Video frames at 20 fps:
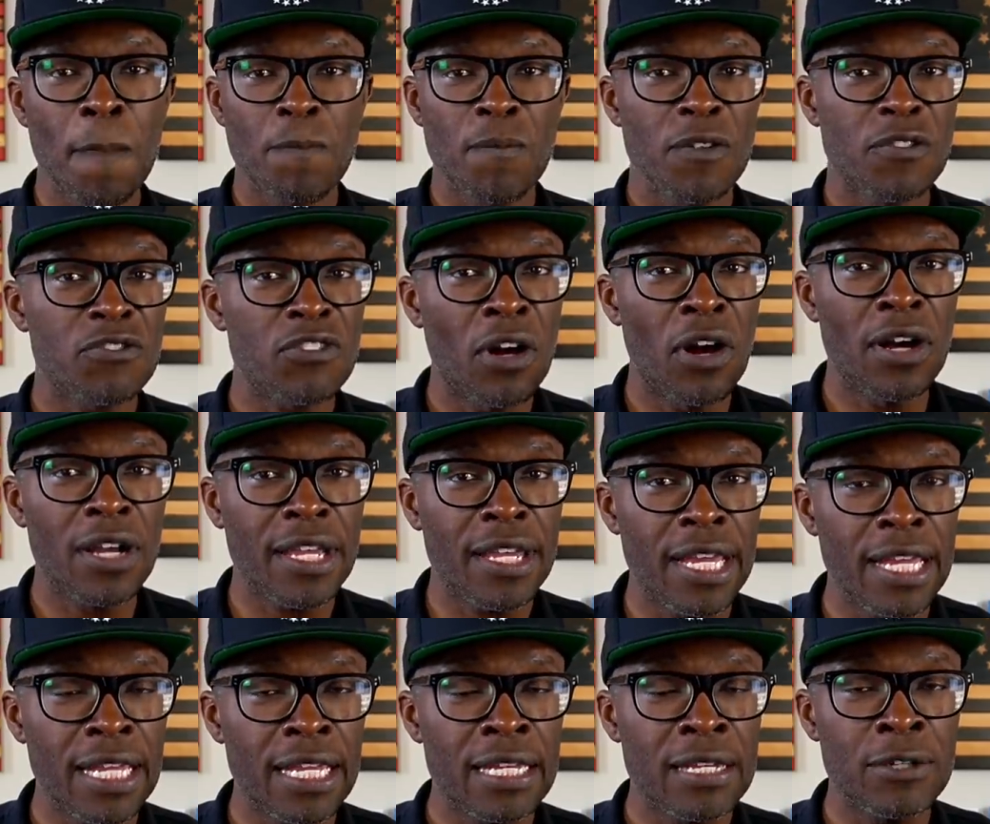Sean
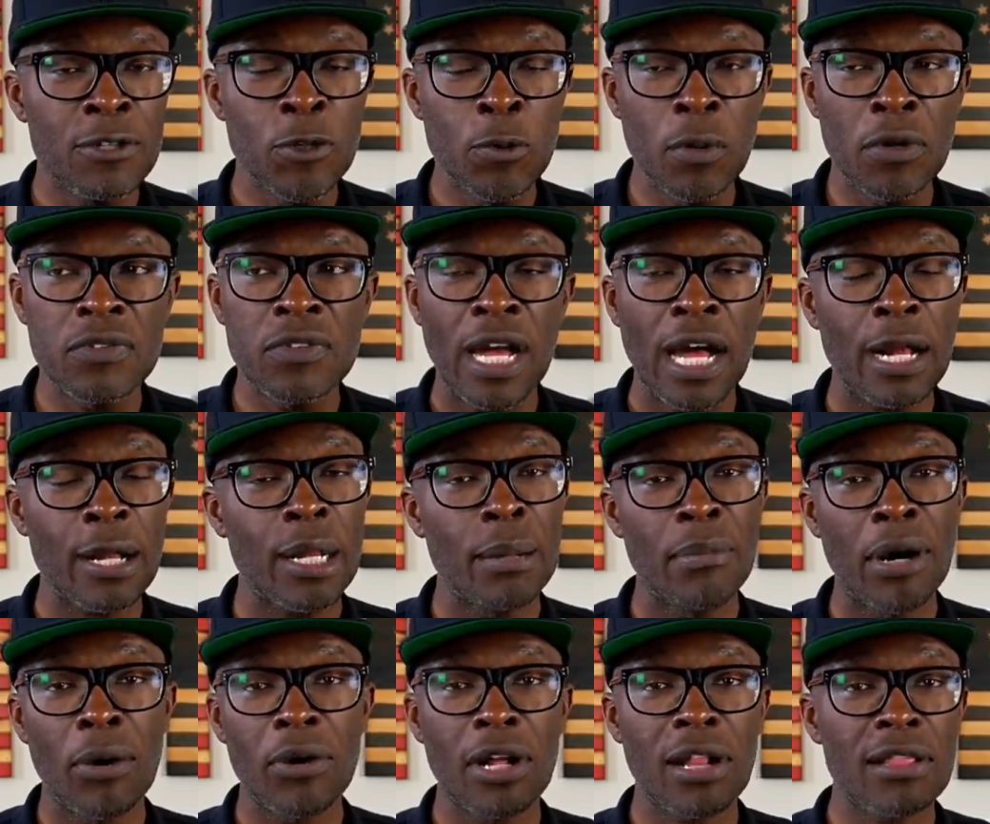King, who has not come
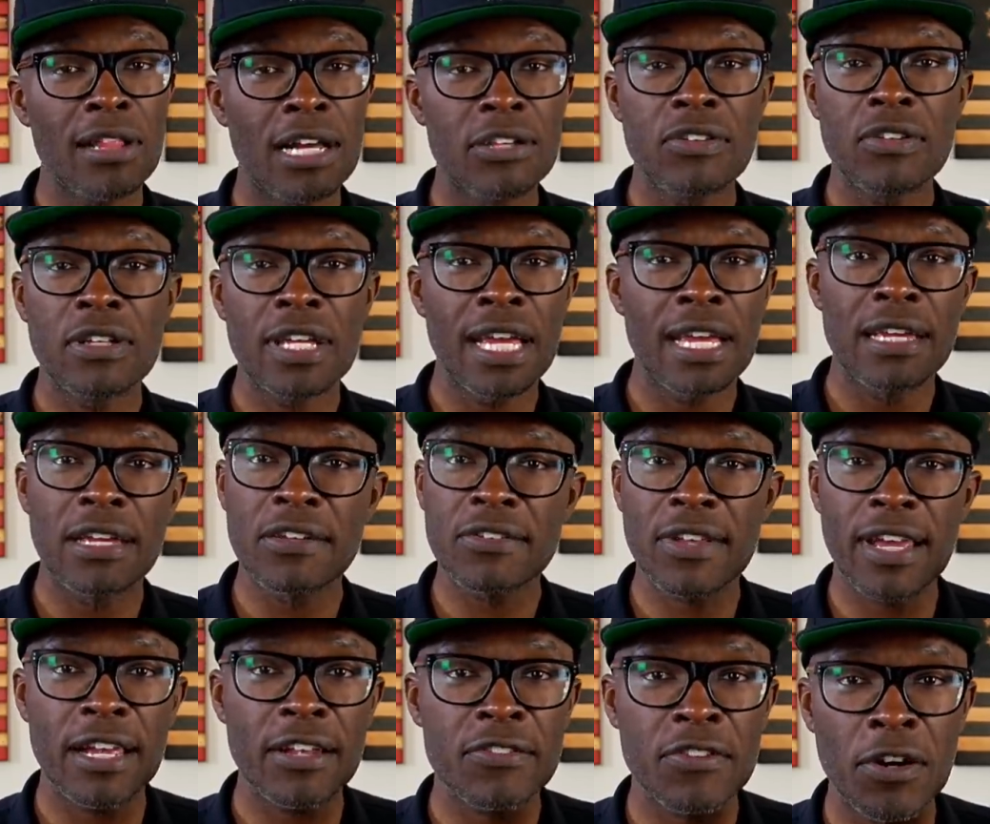out the closet yet, it's
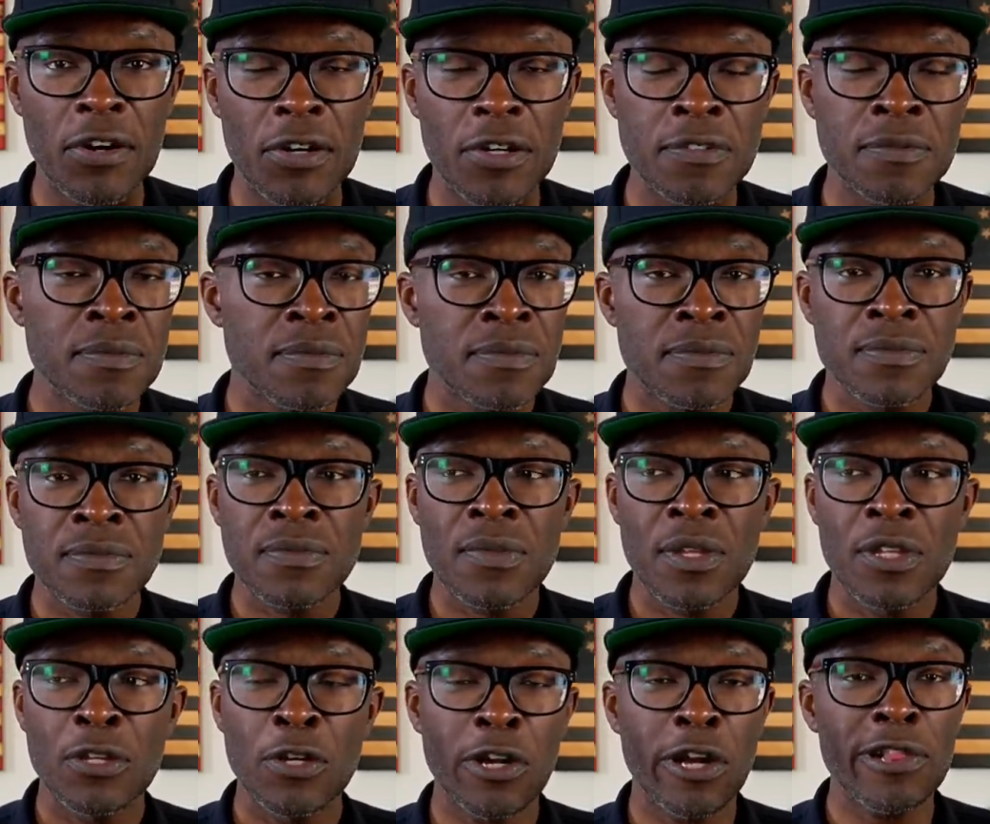like, sir,
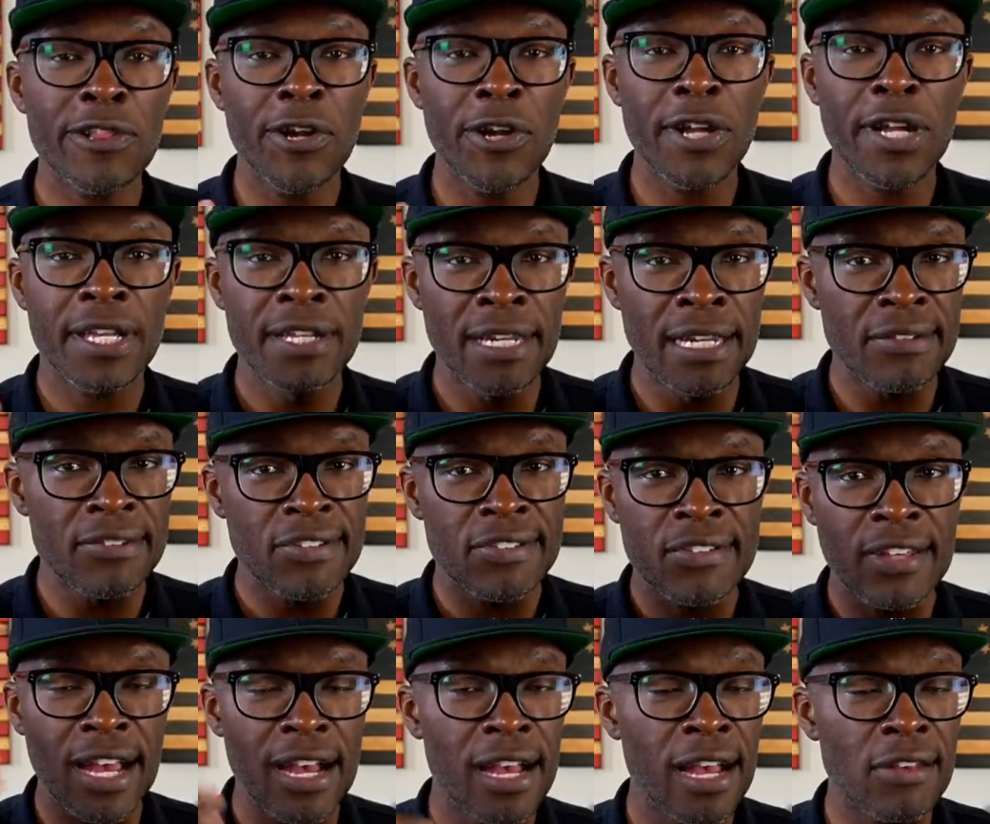your Clark Kent
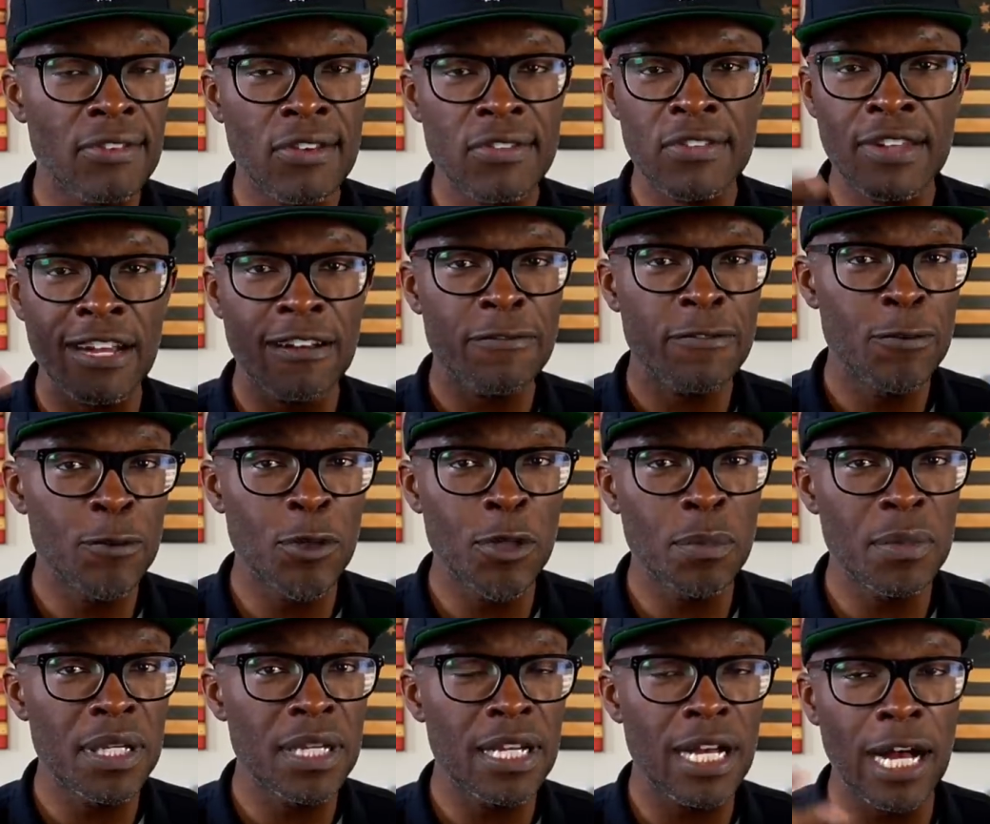disguise is not fooling
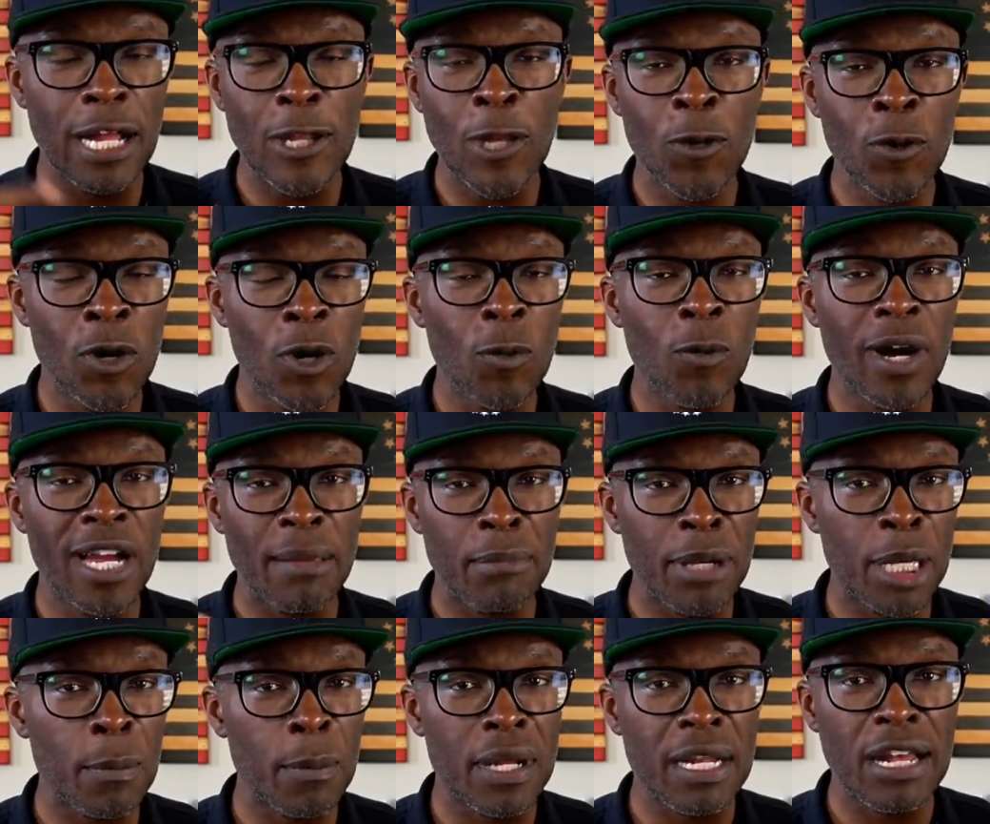me. I know a white
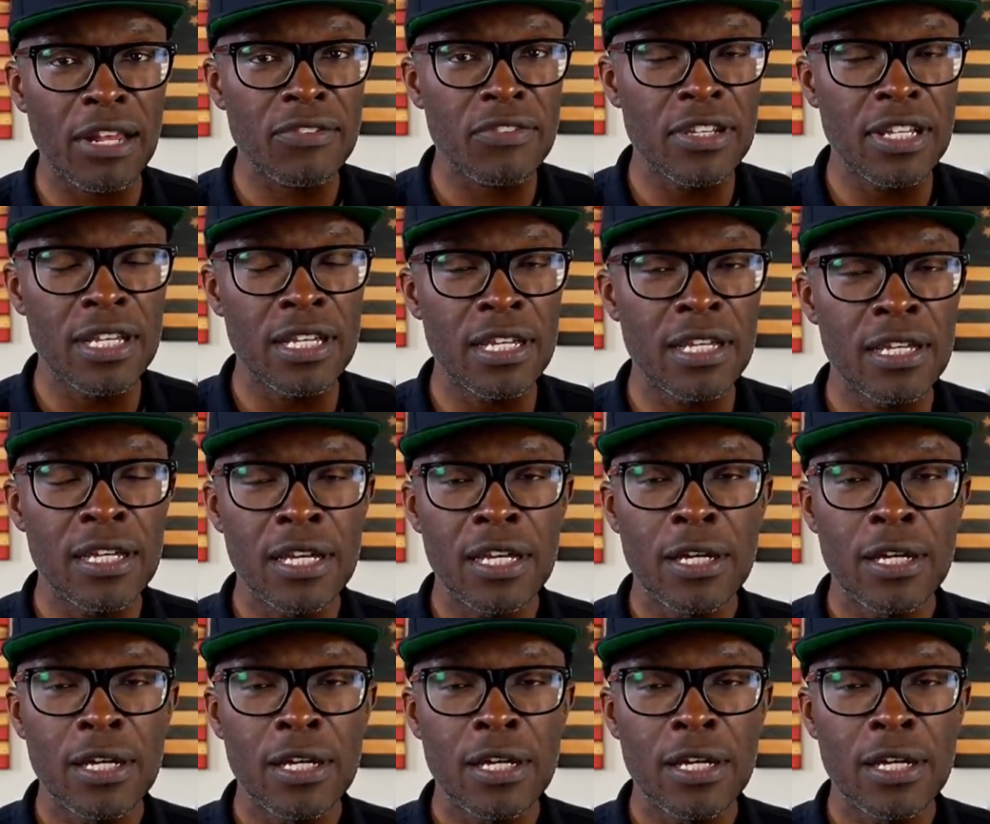man when I see it.